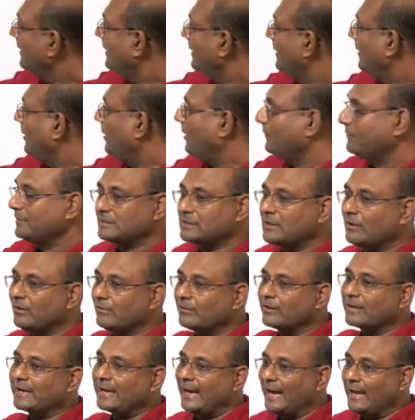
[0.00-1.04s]
obviously you have
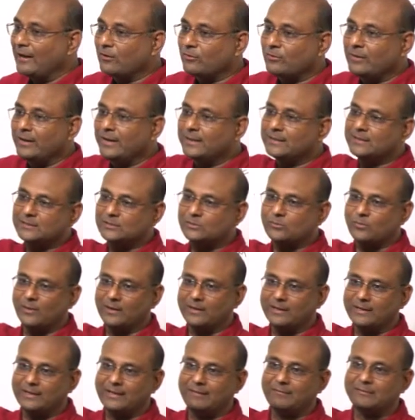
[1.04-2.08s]
to calculate this
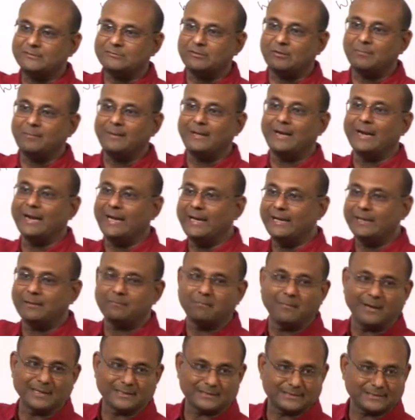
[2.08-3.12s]
quantity, which will be like
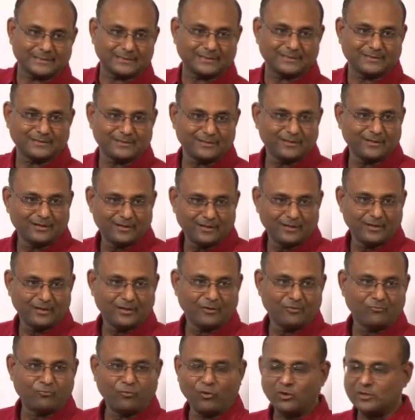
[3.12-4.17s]
mass.
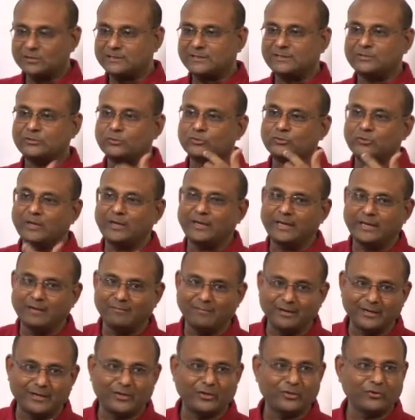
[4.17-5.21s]
Force is usually
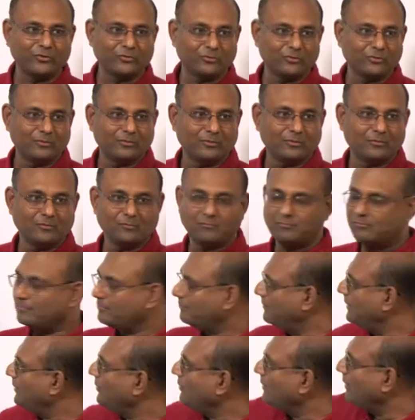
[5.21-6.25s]
given to you,
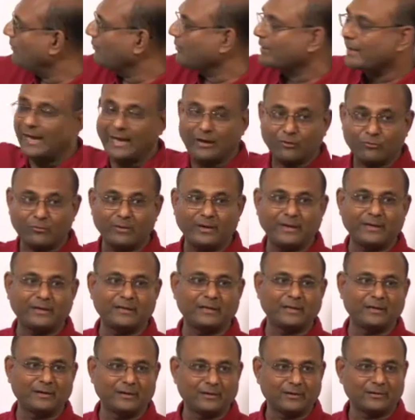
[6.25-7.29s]
but you will have to calculate
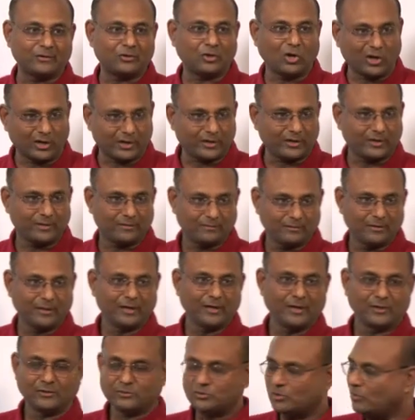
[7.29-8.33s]
the torque.
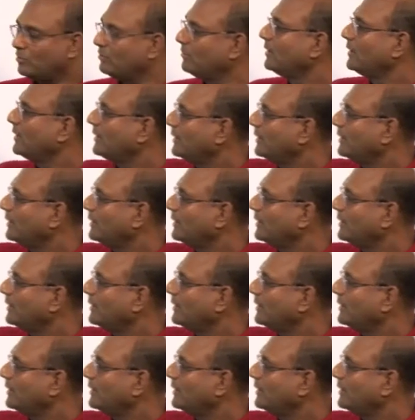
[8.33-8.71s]
So,